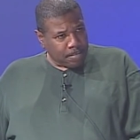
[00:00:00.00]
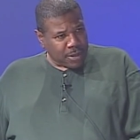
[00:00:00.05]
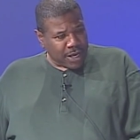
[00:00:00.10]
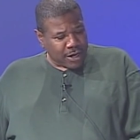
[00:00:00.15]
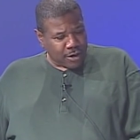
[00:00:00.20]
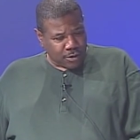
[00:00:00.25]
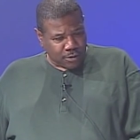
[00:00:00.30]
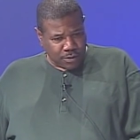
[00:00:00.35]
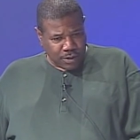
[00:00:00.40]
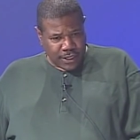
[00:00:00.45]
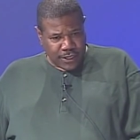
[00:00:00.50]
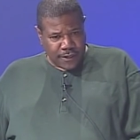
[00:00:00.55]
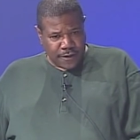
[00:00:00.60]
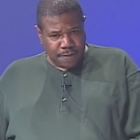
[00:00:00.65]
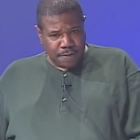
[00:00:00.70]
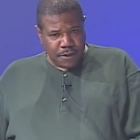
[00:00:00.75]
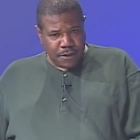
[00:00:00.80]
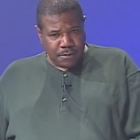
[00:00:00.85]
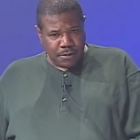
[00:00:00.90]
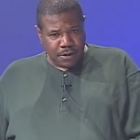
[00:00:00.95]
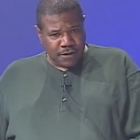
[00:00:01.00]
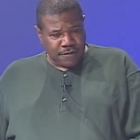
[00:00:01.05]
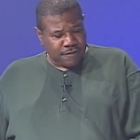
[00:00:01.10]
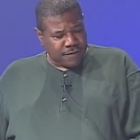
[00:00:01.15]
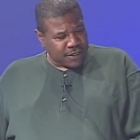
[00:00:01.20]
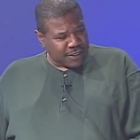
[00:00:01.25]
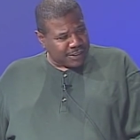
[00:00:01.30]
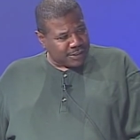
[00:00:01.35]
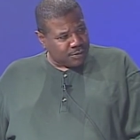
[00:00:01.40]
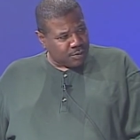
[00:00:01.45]
Not only the people in
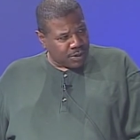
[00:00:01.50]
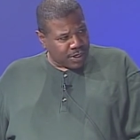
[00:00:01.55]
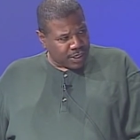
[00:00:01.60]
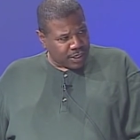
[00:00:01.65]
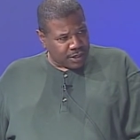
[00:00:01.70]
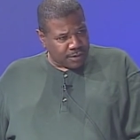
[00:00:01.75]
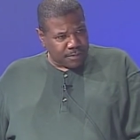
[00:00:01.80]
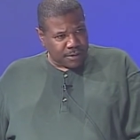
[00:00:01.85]
Venezuela,